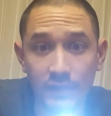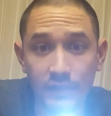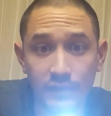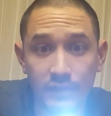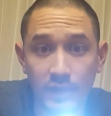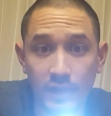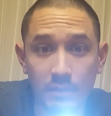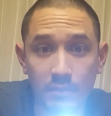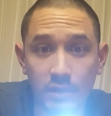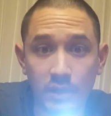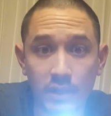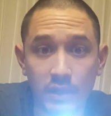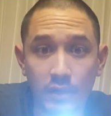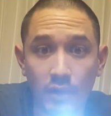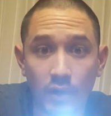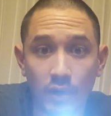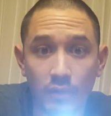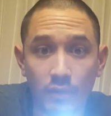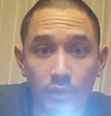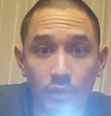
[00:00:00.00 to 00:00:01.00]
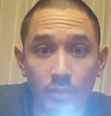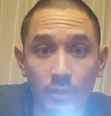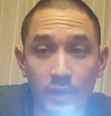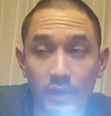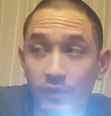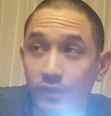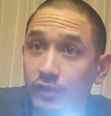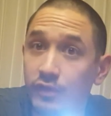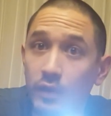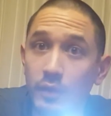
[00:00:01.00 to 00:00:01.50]
this in a completely dark room. It
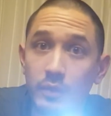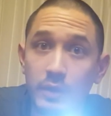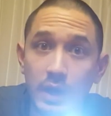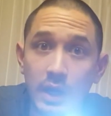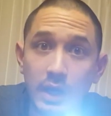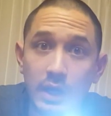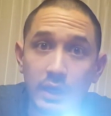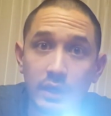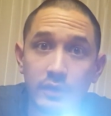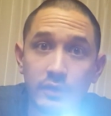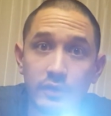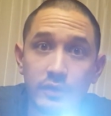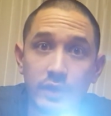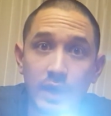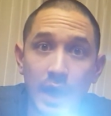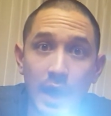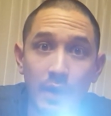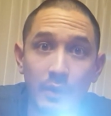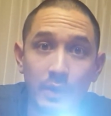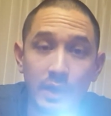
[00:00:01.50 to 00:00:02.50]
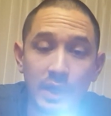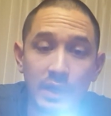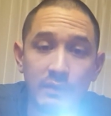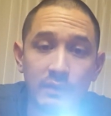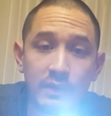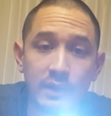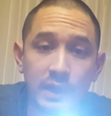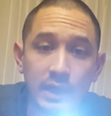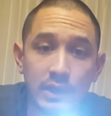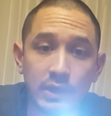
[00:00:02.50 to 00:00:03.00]
is so nice how
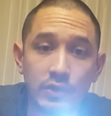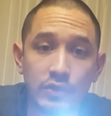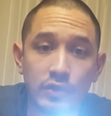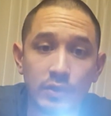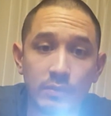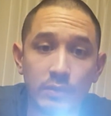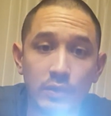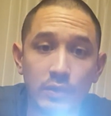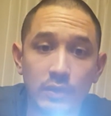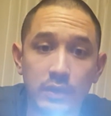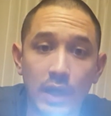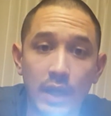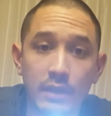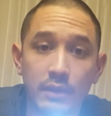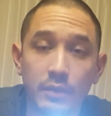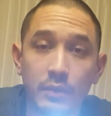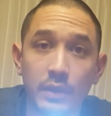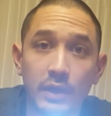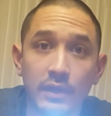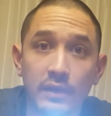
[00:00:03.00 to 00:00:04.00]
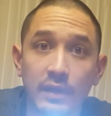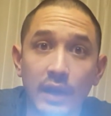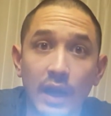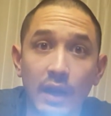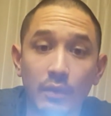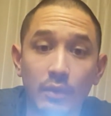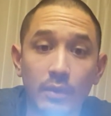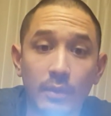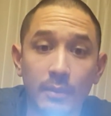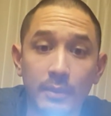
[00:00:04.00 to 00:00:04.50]
evenly it distributes light through an
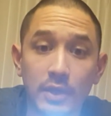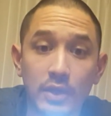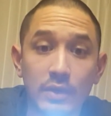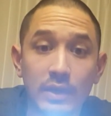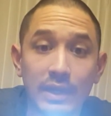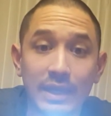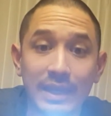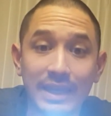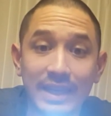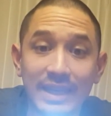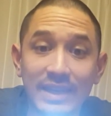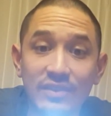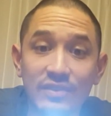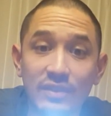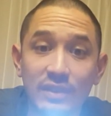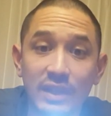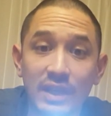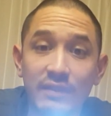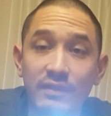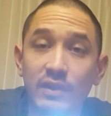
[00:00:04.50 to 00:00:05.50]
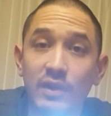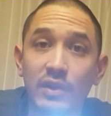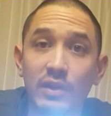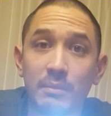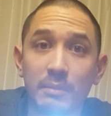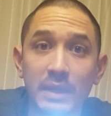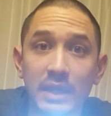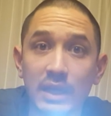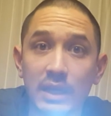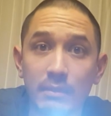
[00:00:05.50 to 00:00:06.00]
entire room. I mean, you can easily, even on the
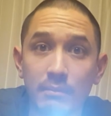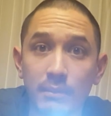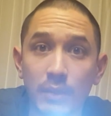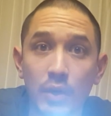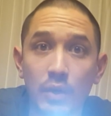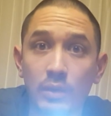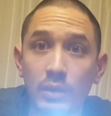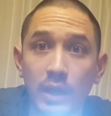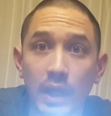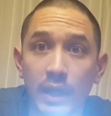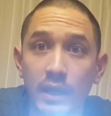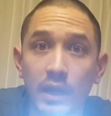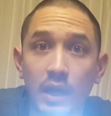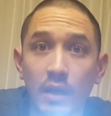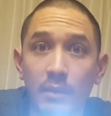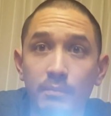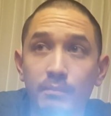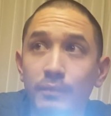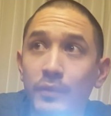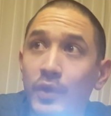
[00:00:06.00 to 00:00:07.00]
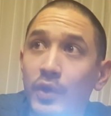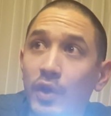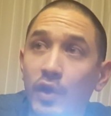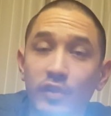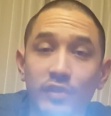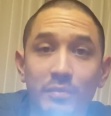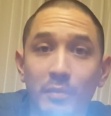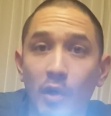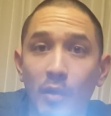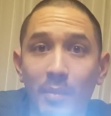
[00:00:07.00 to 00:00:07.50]
medium mode, light up
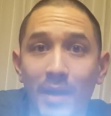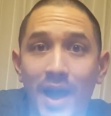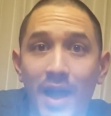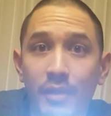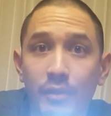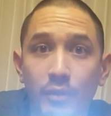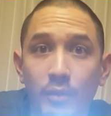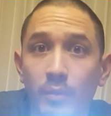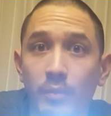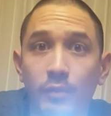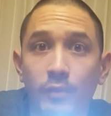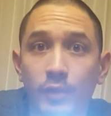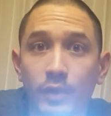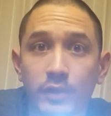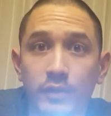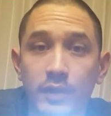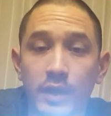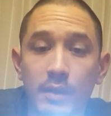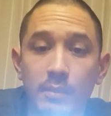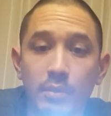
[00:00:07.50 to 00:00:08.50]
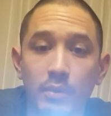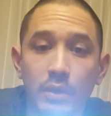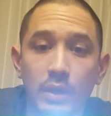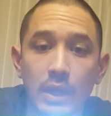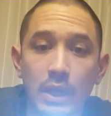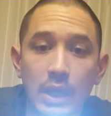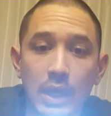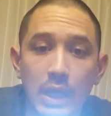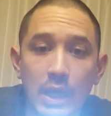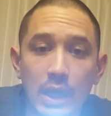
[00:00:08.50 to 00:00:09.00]
a small bathroom, for example.
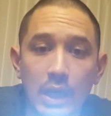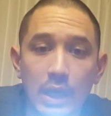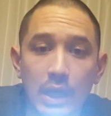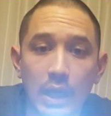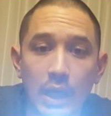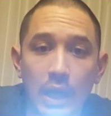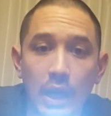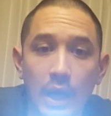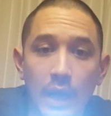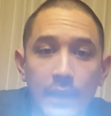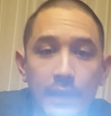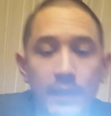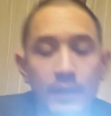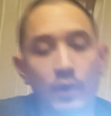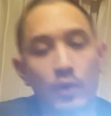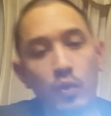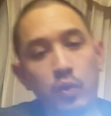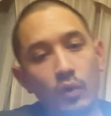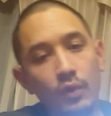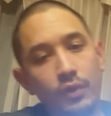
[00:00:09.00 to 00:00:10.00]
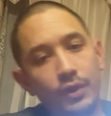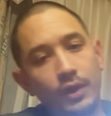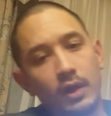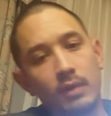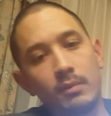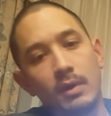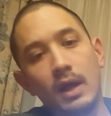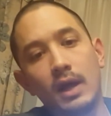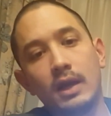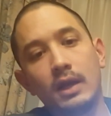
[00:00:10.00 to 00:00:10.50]
And then the cool thing
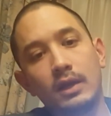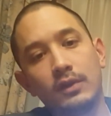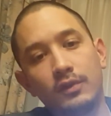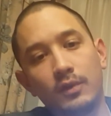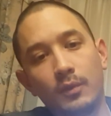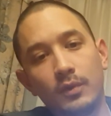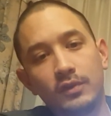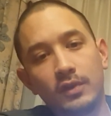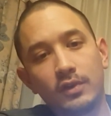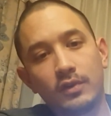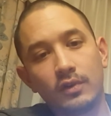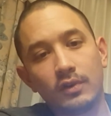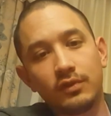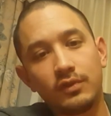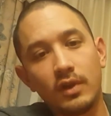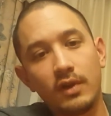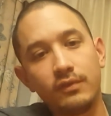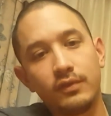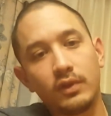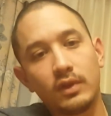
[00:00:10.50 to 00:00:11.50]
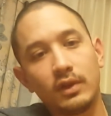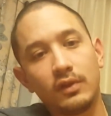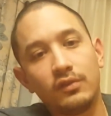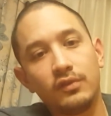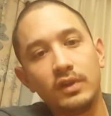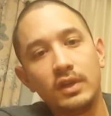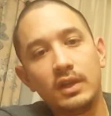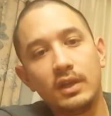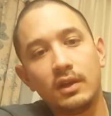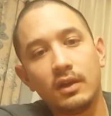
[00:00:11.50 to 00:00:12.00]
about it is that once I turn this off, you're going to
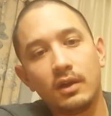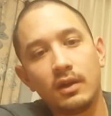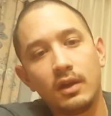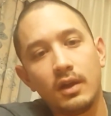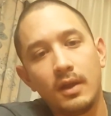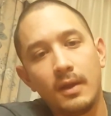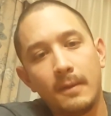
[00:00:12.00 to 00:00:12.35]
see here,